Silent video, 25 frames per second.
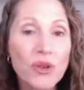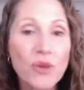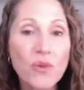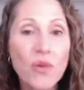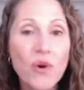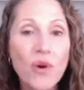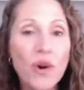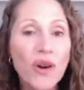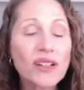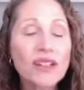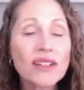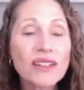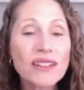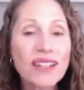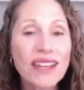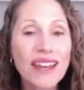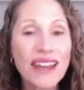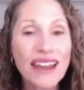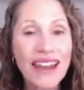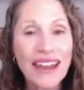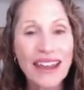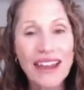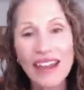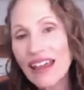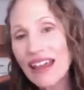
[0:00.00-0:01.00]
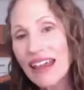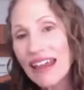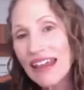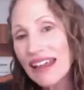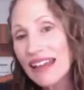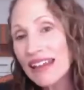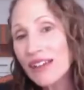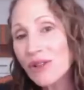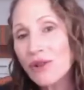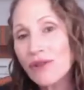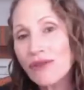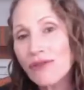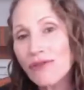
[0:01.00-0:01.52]
want,
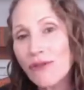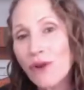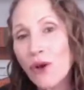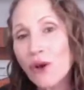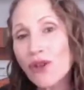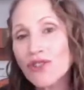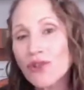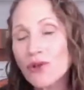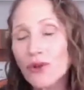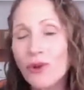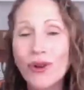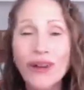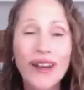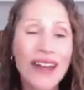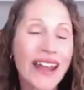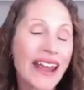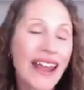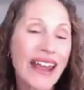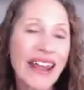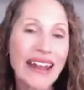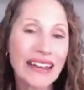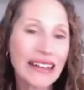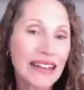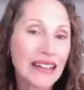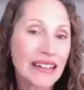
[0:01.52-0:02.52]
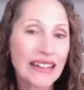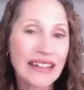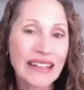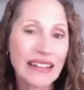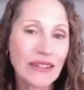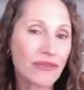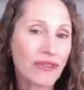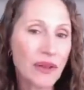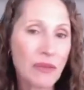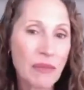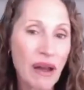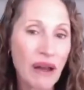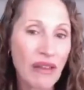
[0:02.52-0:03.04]
in your first order any
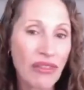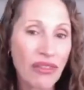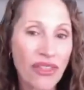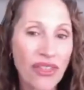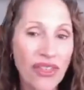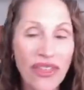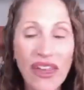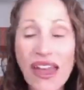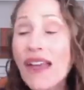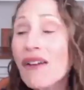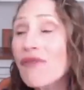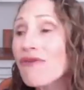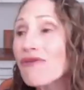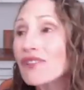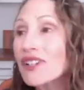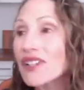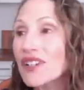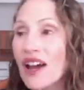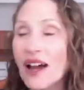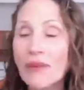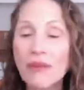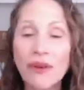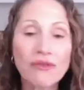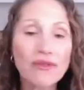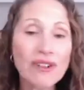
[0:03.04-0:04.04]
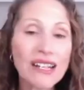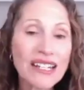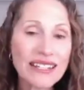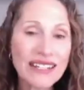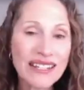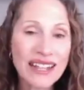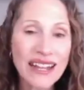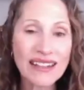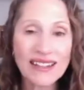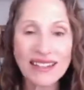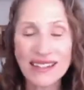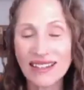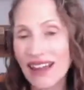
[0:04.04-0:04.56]
given month. Every time it
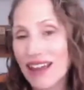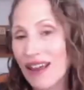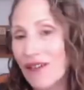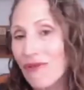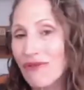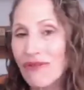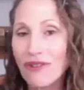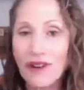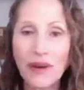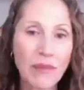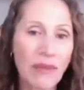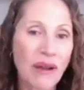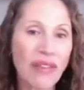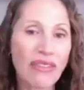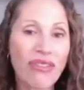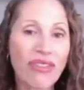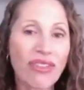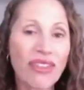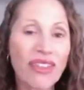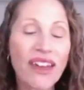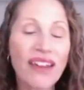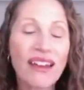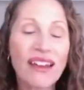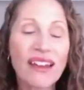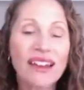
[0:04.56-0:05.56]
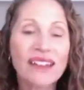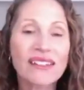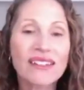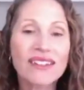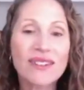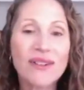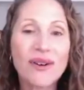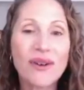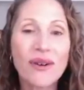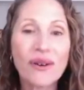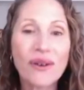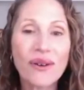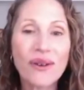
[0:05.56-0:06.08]
resets every month.
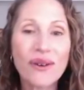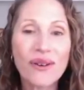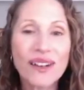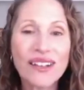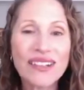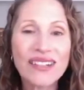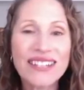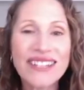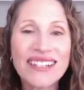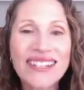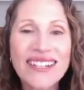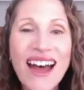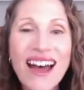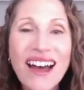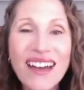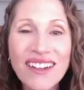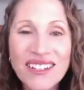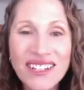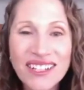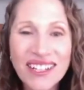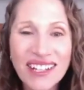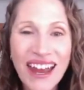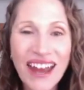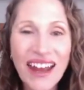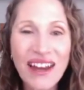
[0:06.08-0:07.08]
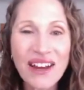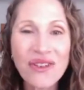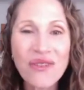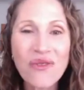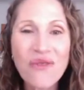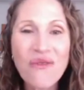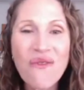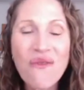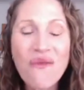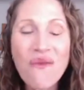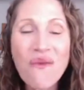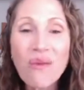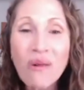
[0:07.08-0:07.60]
So such a
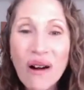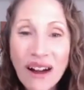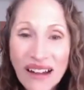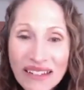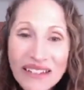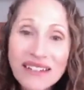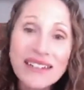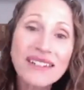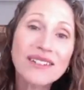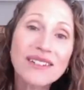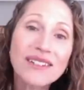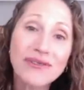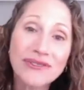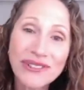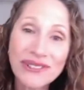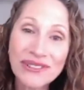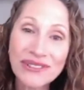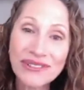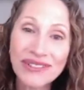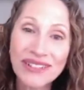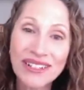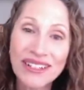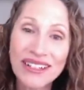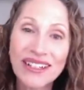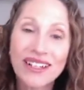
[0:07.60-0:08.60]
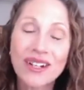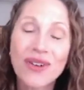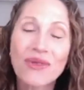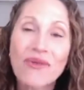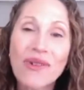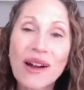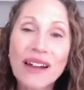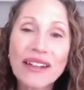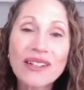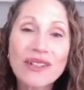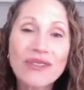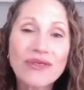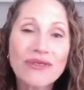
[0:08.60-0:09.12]
wonderful
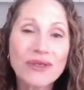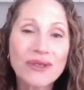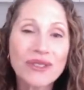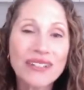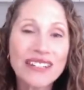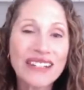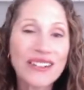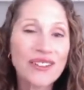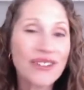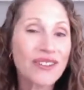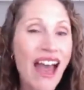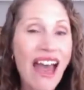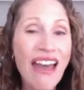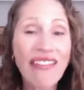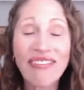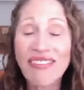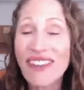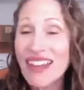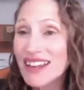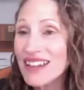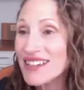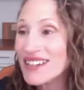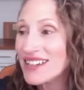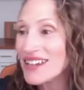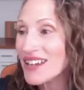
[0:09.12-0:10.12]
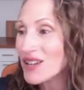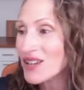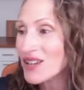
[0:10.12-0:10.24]
deal, and there's